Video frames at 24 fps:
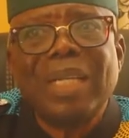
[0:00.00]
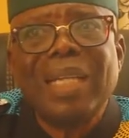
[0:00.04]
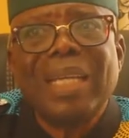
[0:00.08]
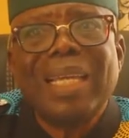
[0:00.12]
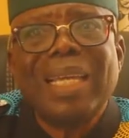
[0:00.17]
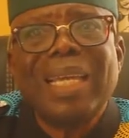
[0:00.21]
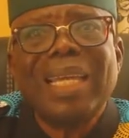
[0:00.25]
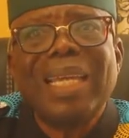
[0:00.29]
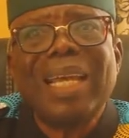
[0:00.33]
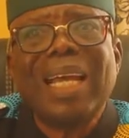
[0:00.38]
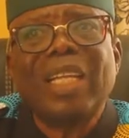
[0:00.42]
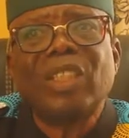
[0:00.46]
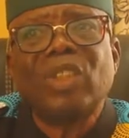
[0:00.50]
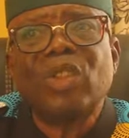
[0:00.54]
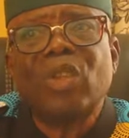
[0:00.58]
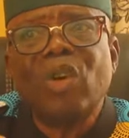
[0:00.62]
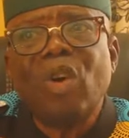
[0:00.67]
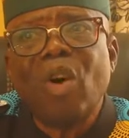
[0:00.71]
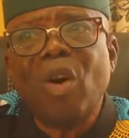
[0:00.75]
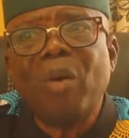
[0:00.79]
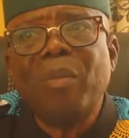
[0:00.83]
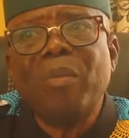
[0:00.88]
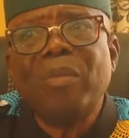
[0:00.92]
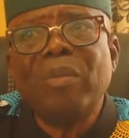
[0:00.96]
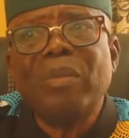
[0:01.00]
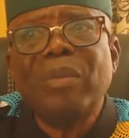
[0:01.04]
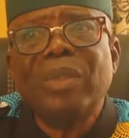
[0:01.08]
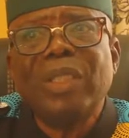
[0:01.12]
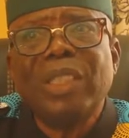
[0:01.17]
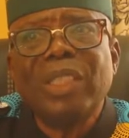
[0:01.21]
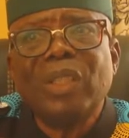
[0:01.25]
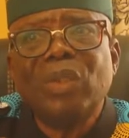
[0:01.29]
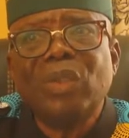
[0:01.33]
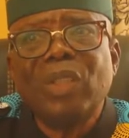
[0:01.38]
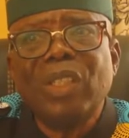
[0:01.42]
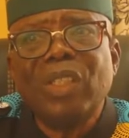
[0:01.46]
He has come
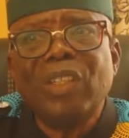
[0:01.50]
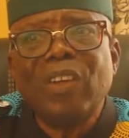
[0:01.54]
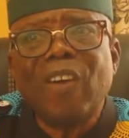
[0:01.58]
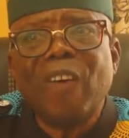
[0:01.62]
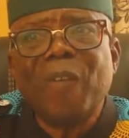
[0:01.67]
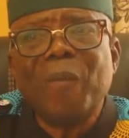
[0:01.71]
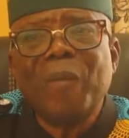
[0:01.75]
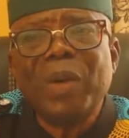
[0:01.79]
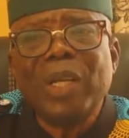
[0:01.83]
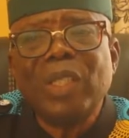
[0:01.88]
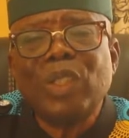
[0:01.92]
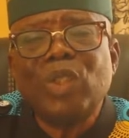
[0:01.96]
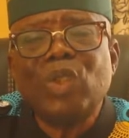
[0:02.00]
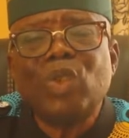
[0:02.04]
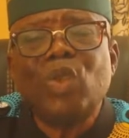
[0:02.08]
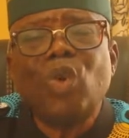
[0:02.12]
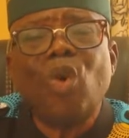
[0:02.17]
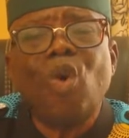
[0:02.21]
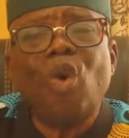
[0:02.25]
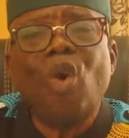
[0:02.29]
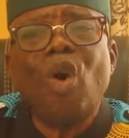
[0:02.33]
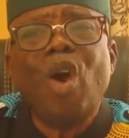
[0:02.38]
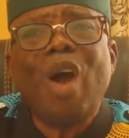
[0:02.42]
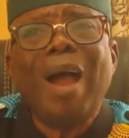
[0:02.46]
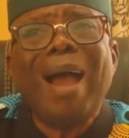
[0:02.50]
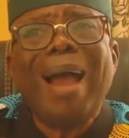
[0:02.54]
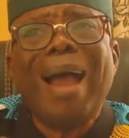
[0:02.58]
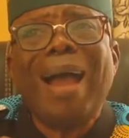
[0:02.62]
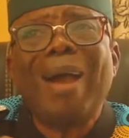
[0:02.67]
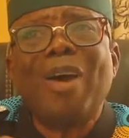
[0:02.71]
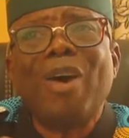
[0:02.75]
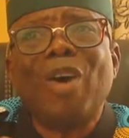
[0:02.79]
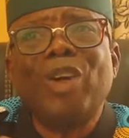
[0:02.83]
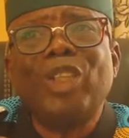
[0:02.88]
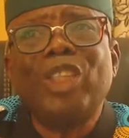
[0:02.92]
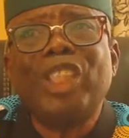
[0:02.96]
into the government to
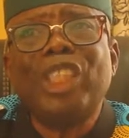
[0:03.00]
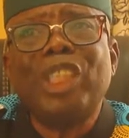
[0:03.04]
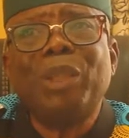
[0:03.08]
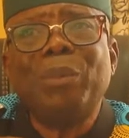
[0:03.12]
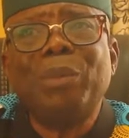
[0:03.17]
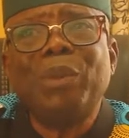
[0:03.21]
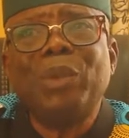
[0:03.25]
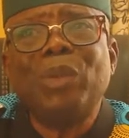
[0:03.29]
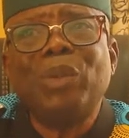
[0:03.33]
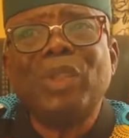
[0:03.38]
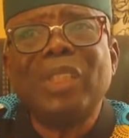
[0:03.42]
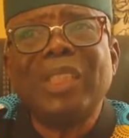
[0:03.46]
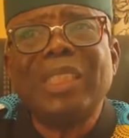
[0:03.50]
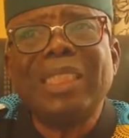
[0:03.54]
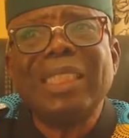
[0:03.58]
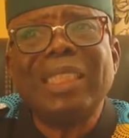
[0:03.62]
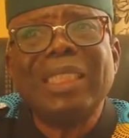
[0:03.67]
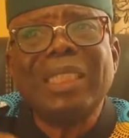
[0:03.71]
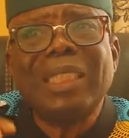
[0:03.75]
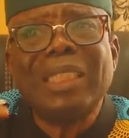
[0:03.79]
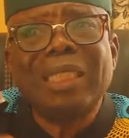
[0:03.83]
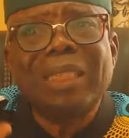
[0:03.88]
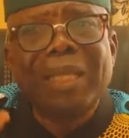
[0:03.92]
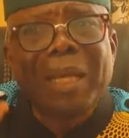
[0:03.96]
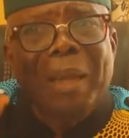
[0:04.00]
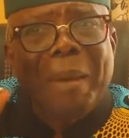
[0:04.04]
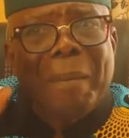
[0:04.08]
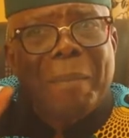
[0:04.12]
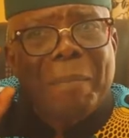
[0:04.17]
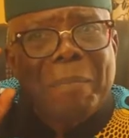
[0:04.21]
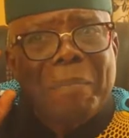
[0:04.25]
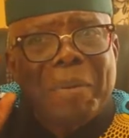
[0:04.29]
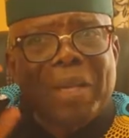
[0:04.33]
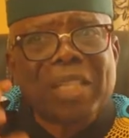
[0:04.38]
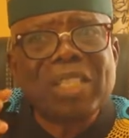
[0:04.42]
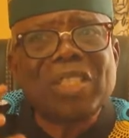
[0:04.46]
contribute his
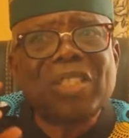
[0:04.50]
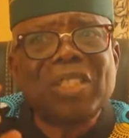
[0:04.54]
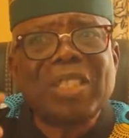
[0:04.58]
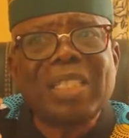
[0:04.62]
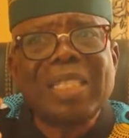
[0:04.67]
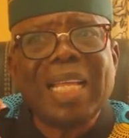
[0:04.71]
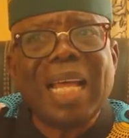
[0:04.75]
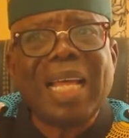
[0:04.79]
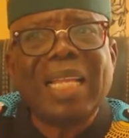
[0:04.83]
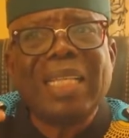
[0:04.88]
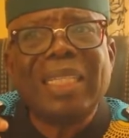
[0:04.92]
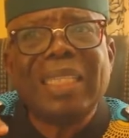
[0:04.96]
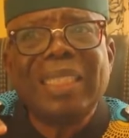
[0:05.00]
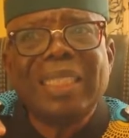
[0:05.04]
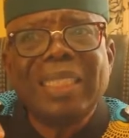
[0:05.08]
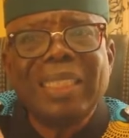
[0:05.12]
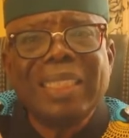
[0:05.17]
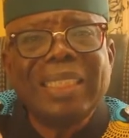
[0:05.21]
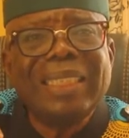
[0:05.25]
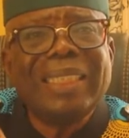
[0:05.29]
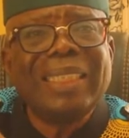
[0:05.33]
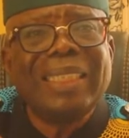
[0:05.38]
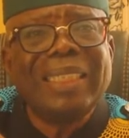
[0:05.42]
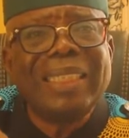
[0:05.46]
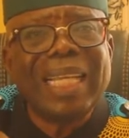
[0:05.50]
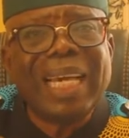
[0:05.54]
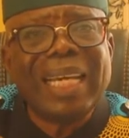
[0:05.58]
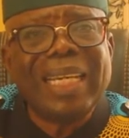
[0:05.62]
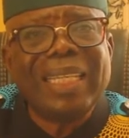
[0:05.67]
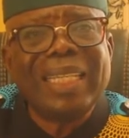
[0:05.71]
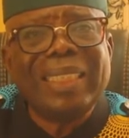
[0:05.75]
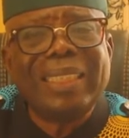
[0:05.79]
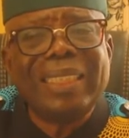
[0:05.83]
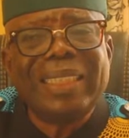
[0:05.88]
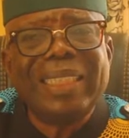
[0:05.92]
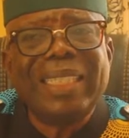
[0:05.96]
personal
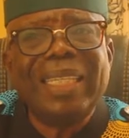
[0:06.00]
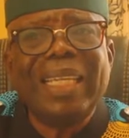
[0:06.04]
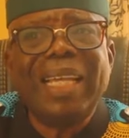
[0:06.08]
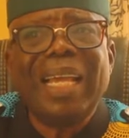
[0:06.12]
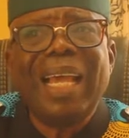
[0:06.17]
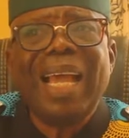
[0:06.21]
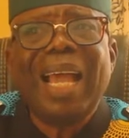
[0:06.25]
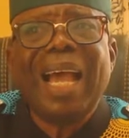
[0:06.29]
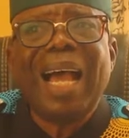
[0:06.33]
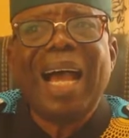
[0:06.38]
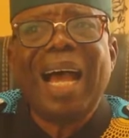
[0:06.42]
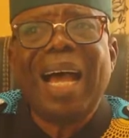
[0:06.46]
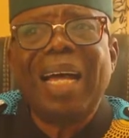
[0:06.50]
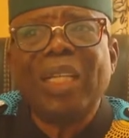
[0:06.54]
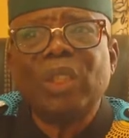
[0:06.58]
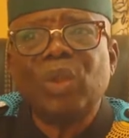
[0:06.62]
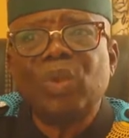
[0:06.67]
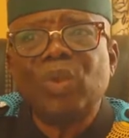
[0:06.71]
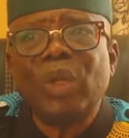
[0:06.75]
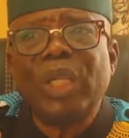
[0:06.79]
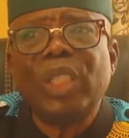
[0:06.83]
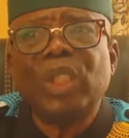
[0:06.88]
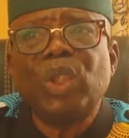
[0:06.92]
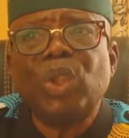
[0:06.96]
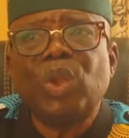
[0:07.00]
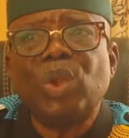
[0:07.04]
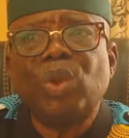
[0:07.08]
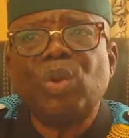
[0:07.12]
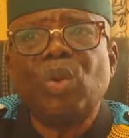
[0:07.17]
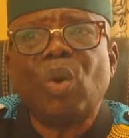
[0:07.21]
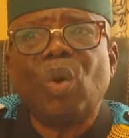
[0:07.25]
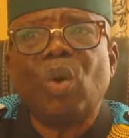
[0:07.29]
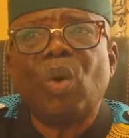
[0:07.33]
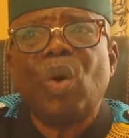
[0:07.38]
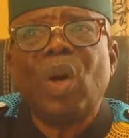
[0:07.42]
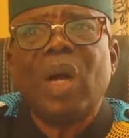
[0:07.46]
integrity and to
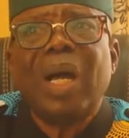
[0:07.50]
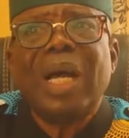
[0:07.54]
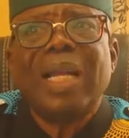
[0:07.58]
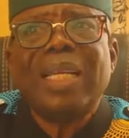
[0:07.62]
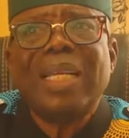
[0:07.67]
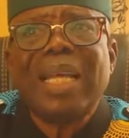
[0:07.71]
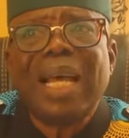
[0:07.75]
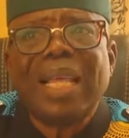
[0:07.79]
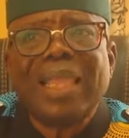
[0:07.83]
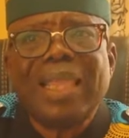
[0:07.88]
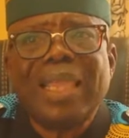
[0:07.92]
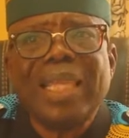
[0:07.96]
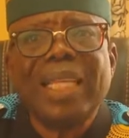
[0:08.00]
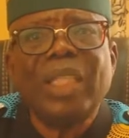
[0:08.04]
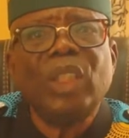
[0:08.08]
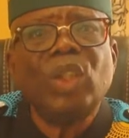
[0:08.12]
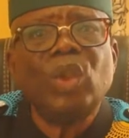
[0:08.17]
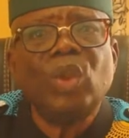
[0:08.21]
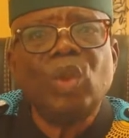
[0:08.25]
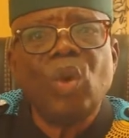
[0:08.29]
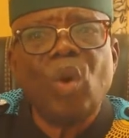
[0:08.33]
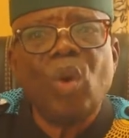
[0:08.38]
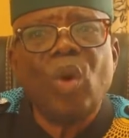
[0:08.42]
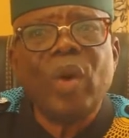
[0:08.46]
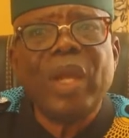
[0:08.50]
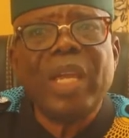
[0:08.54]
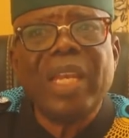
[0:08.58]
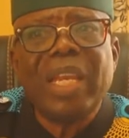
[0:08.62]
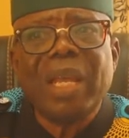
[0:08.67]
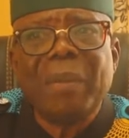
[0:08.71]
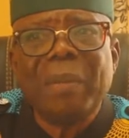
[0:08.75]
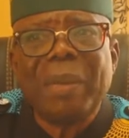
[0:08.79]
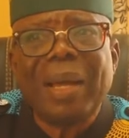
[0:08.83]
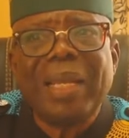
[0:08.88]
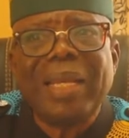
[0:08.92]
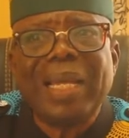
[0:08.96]
ensure that things go in
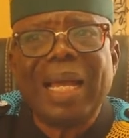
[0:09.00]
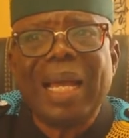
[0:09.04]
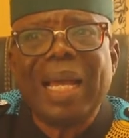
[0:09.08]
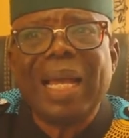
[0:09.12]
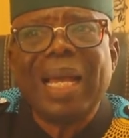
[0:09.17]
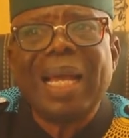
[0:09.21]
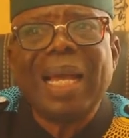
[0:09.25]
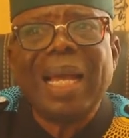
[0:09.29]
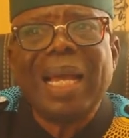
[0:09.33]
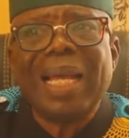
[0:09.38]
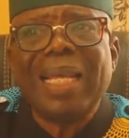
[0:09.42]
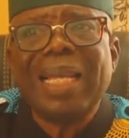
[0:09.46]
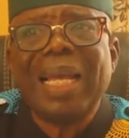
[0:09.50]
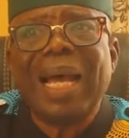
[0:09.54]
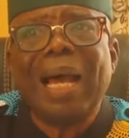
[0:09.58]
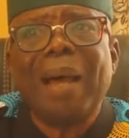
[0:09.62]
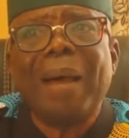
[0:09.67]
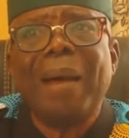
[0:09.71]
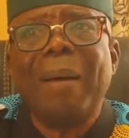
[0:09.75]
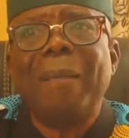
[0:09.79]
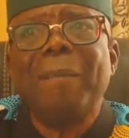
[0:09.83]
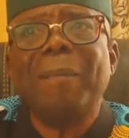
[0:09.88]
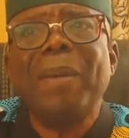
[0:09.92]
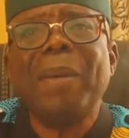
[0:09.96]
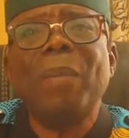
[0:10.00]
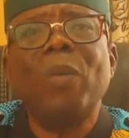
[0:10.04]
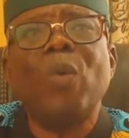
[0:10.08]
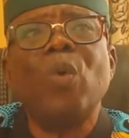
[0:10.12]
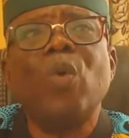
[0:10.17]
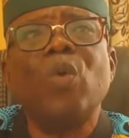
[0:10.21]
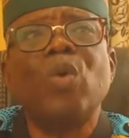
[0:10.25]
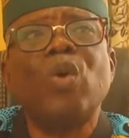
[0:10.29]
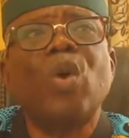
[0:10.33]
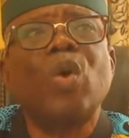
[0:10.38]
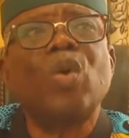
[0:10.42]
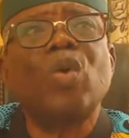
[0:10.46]
a manner that people
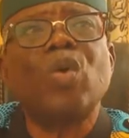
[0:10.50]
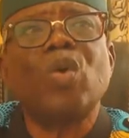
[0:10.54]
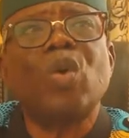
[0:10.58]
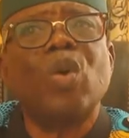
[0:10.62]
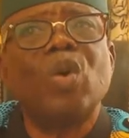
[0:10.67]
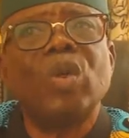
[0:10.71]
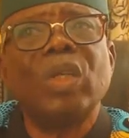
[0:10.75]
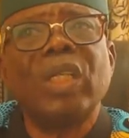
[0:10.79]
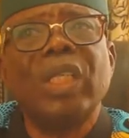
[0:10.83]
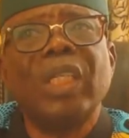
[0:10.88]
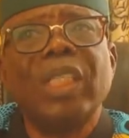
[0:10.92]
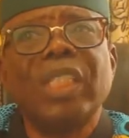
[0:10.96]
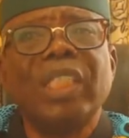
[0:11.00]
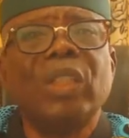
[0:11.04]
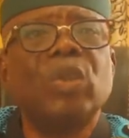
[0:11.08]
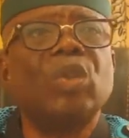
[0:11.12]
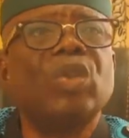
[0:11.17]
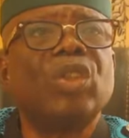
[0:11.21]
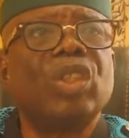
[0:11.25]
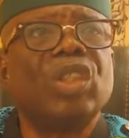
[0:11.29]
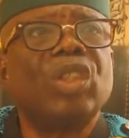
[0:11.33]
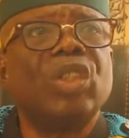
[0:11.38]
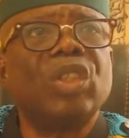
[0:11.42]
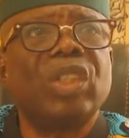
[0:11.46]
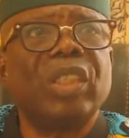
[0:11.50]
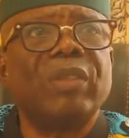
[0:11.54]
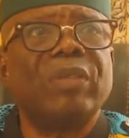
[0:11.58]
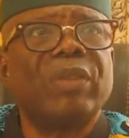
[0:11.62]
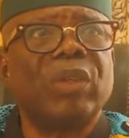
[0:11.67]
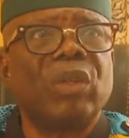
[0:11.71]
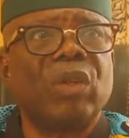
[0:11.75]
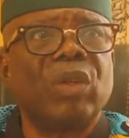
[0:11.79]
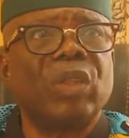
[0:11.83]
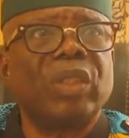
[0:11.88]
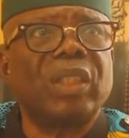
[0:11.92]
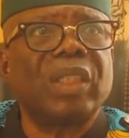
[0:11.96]
will not run into serious
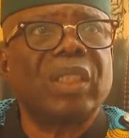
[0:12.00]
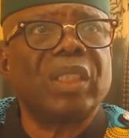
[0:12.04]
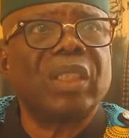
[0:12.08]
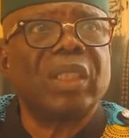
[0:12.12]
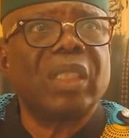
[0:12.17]
difficulty.